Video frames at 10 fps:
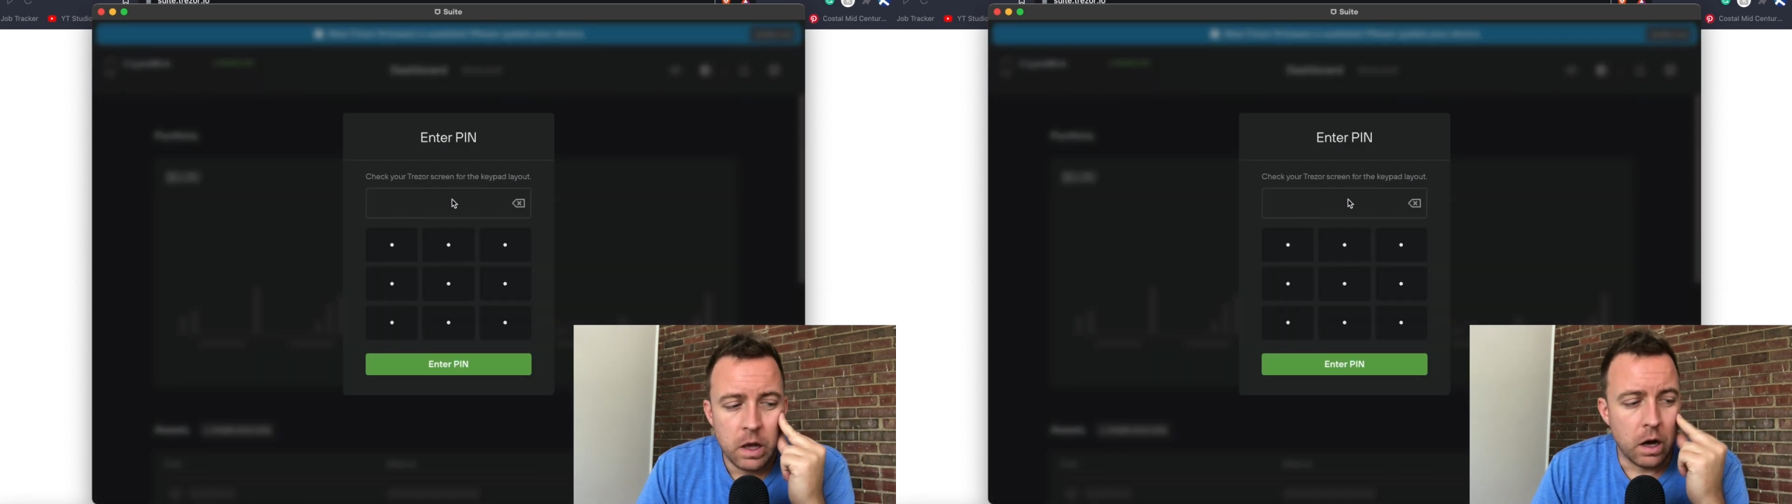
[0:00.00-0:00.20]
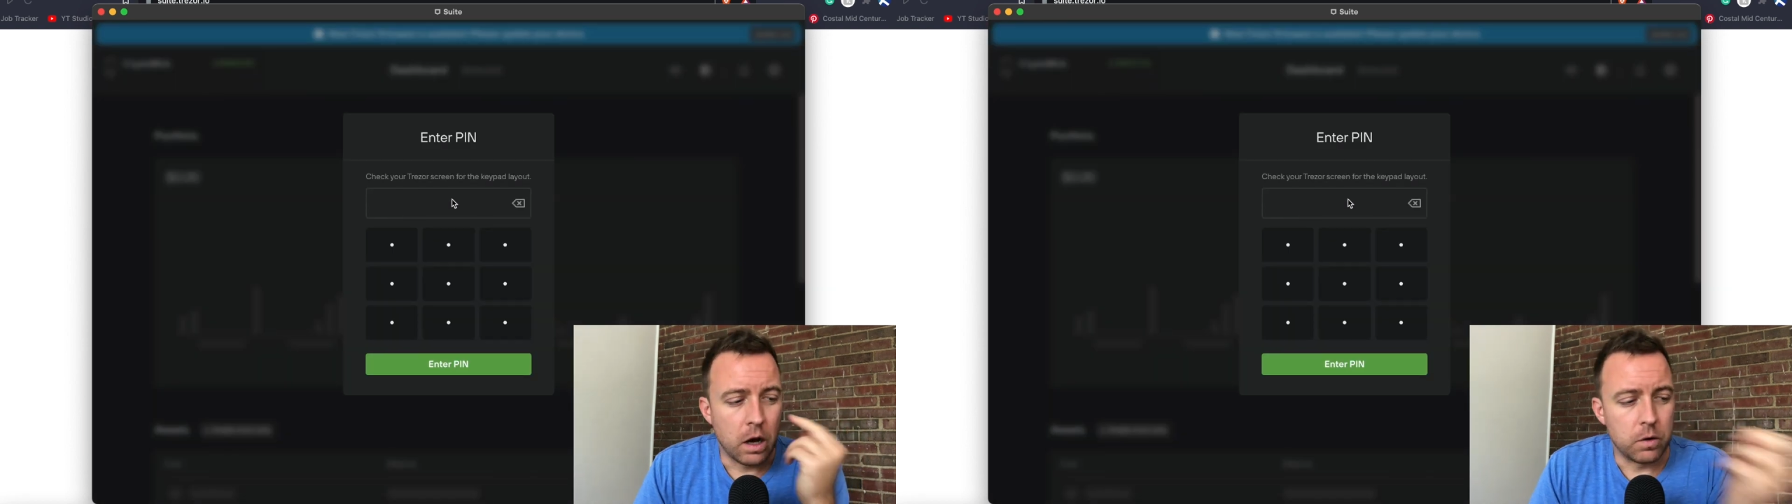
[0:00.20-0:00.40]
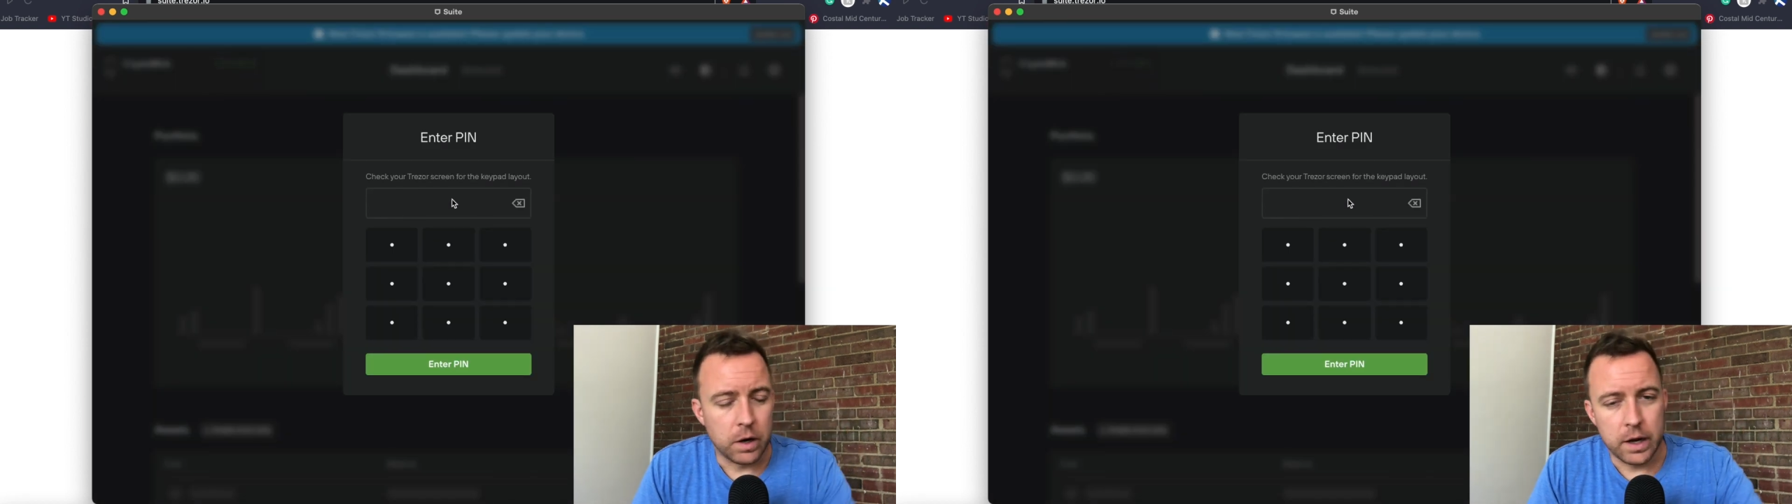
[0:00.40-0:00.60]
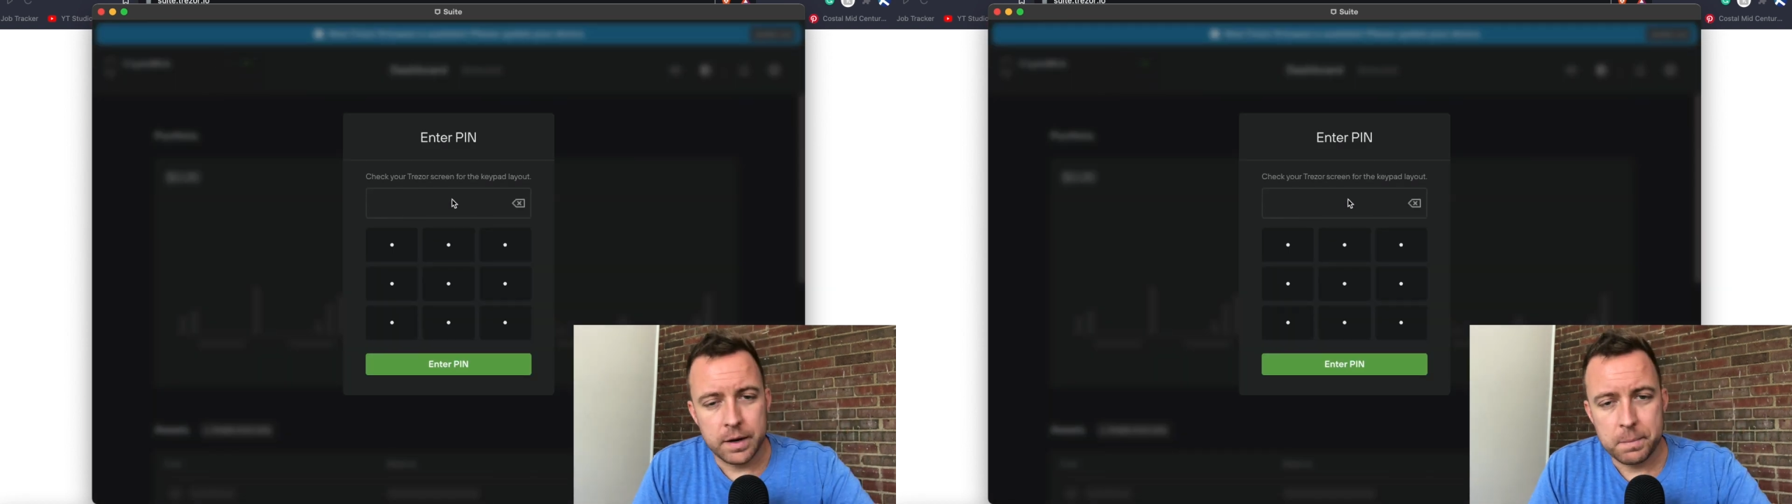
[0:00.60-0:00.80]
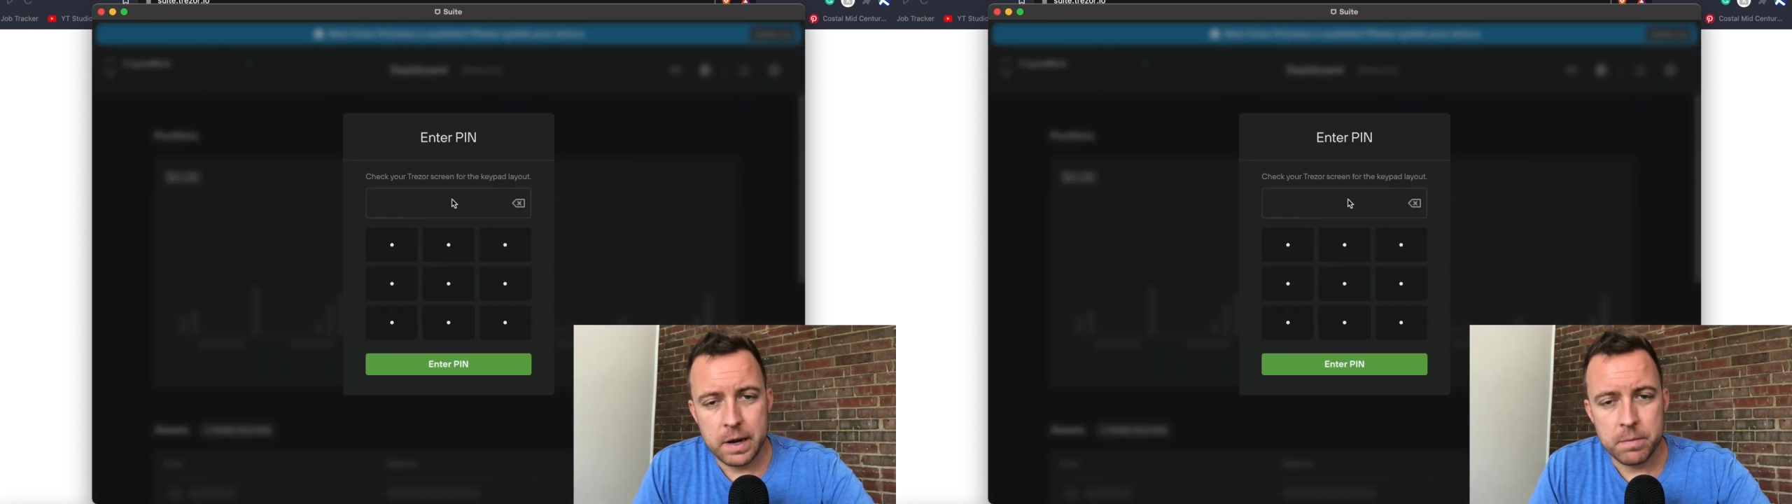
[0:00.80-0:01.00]
All right, and
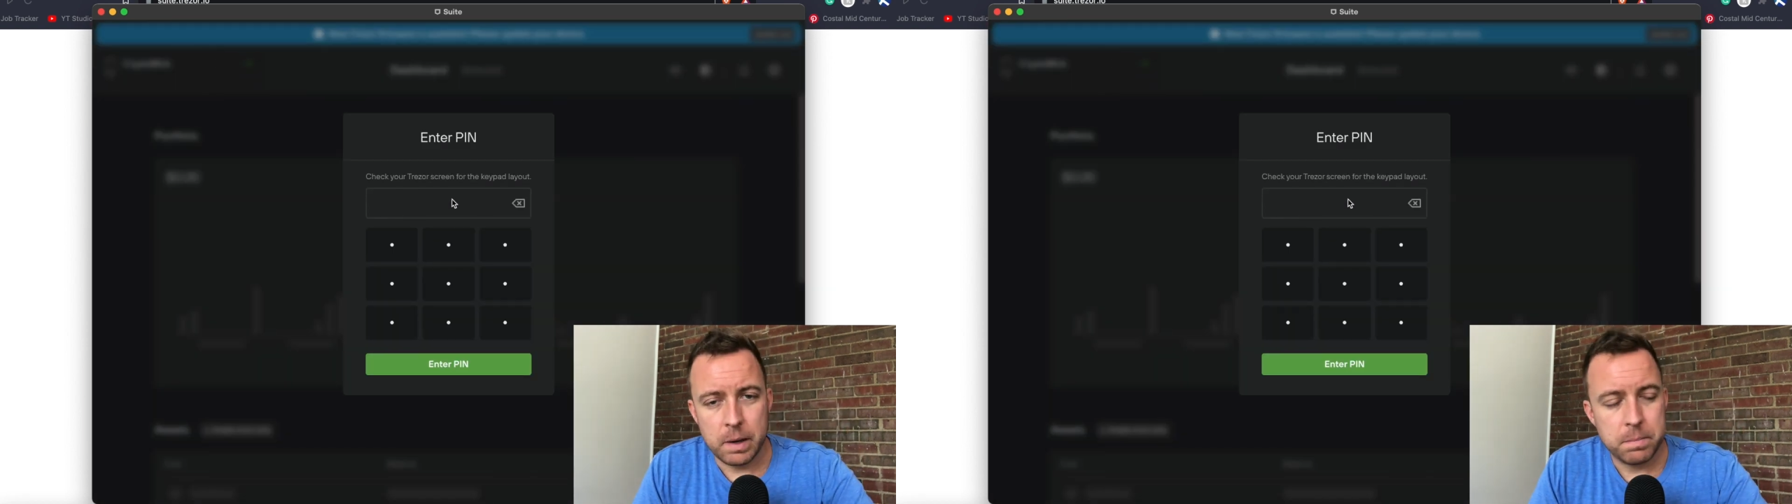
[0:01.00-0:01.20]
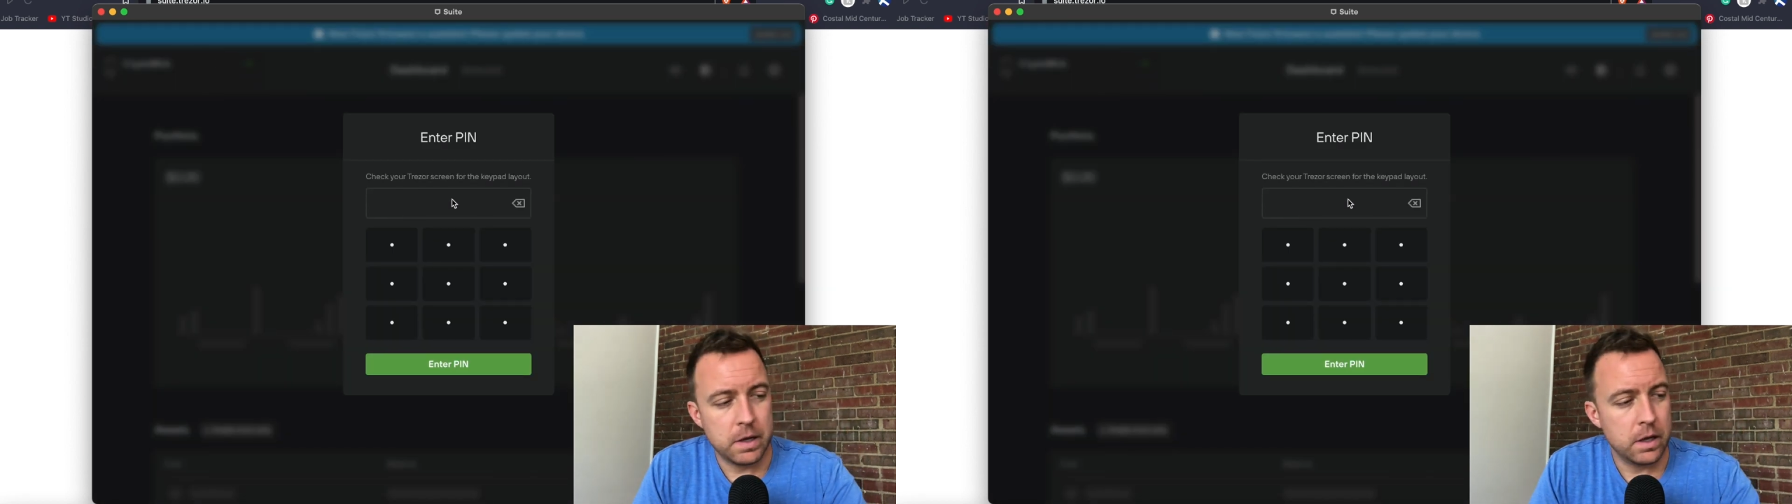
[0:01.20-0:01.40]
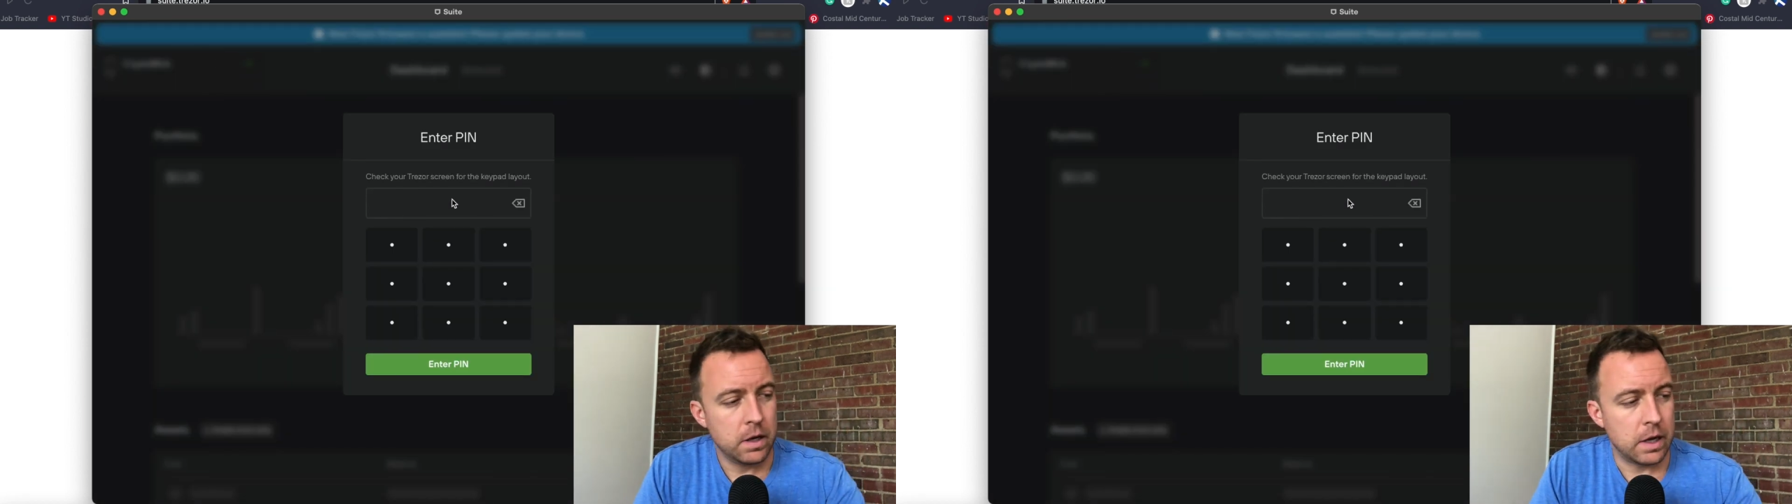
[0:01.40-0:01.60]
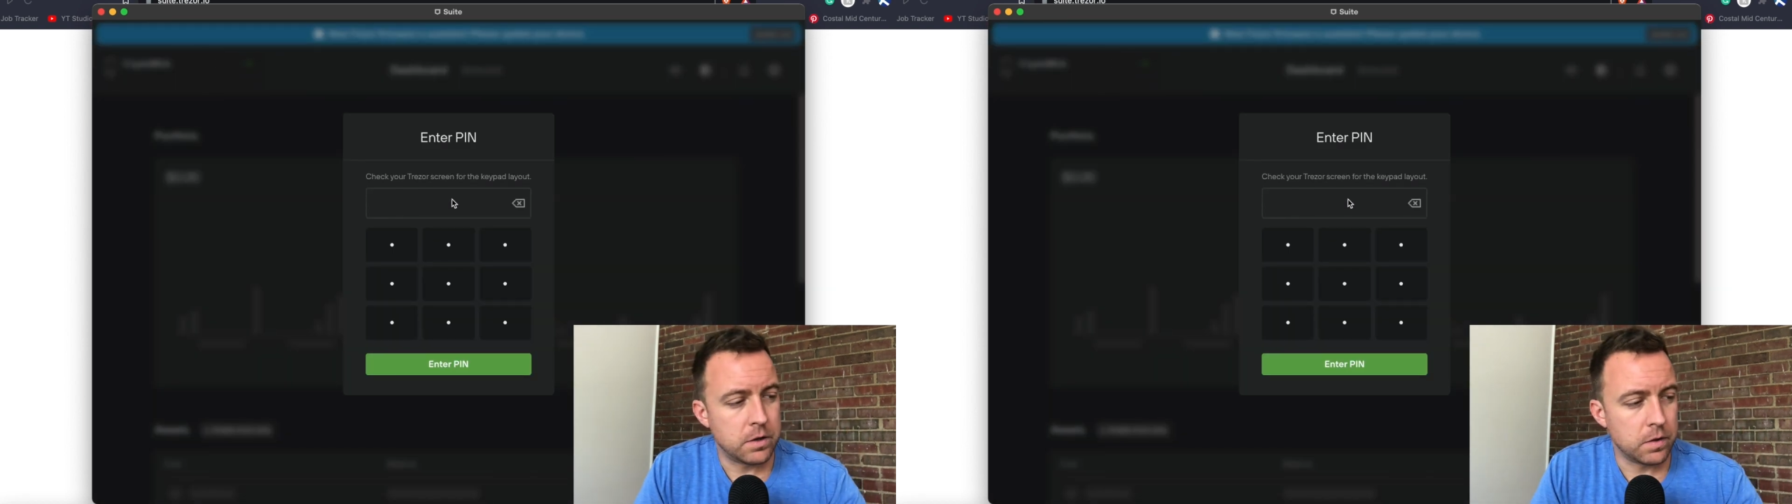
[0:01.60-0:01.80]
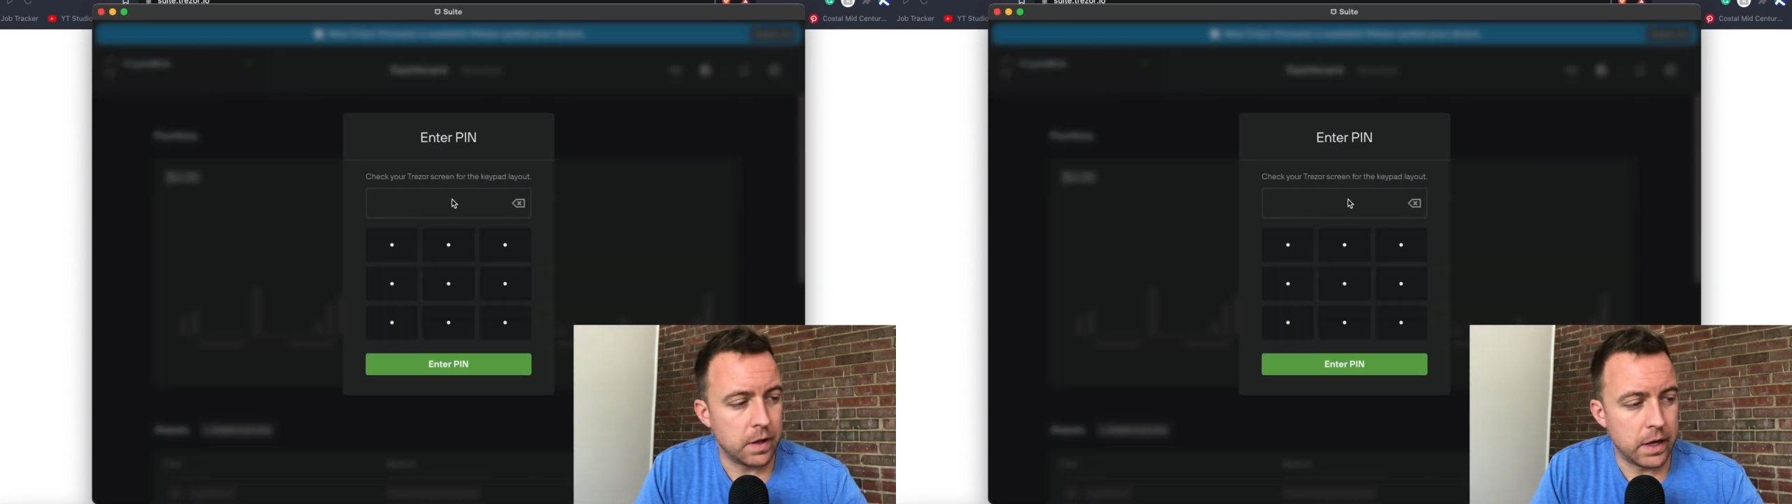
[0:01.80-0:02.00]
I'm gonna have my pin,
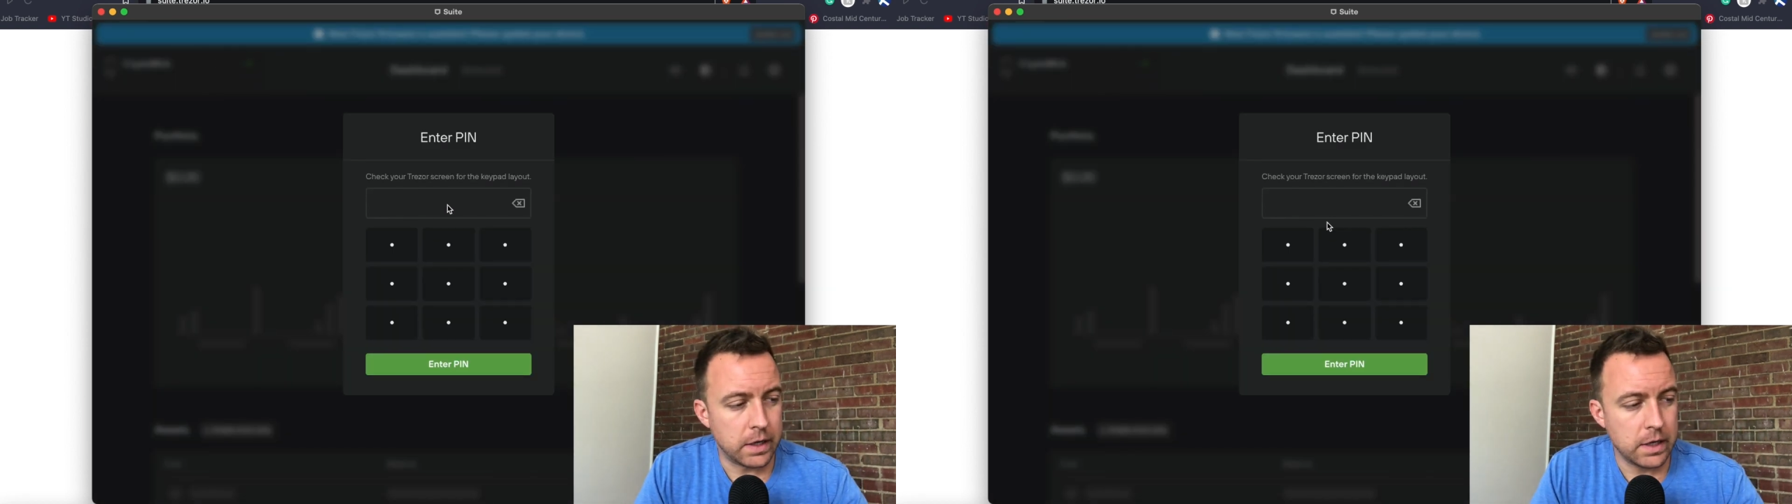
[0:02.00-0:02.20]
enter that